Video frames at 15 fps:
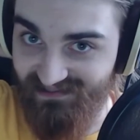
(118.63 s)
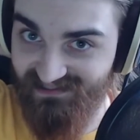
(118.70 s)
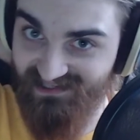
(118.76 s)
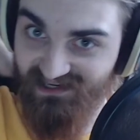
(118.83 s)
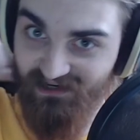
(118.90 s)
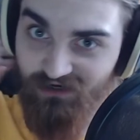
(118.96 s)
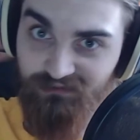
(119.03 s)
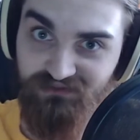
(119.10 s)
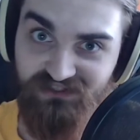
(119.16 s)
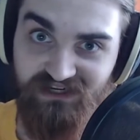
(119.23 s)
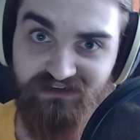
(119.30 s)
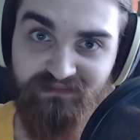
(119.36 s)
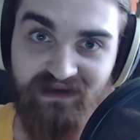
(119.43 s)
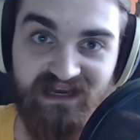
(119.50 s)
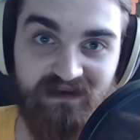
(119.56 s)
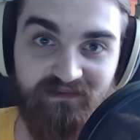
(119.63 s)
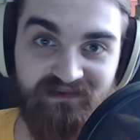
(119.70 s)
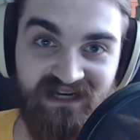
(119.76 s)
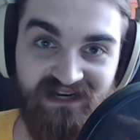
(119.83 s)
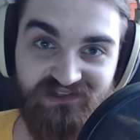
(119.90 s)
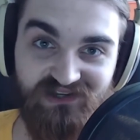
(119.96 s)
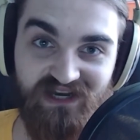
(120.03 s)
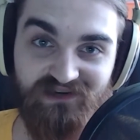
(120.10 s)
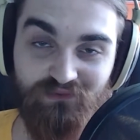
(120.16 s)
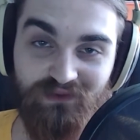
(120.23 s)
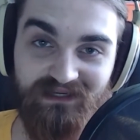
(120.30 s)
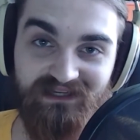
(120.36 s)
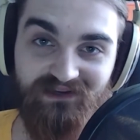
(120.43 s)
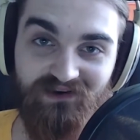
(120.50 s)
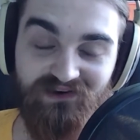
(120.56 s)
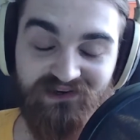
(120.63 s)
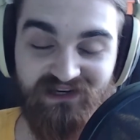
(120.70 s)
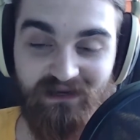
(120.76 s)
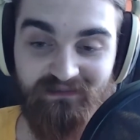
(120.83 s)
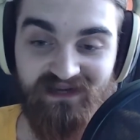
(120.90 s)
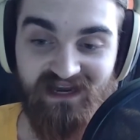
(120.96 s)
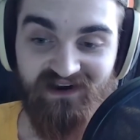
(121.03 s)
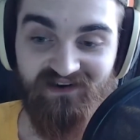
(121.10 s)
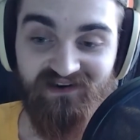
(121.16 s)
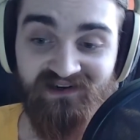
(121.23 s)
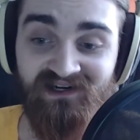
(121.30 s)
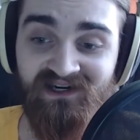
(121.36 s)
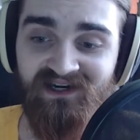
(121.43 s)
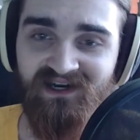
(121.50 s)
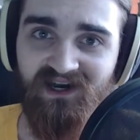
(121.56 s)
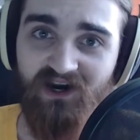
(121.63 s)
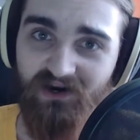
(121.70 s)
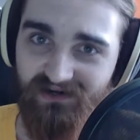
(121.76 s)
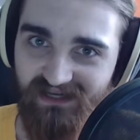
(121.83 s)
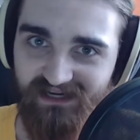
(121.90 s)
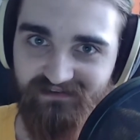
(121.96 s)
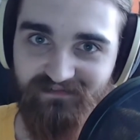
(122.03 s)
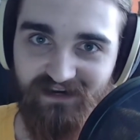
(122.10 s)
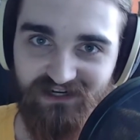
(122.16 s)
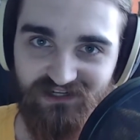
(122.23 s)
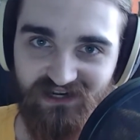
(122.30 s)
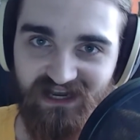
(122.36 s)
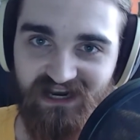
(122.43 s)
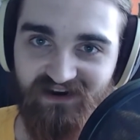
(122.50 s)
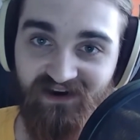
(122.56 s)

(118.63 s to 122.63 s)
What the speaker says: It's like almost down to my hip now, so I had really long and kept hair. I already had facial hair,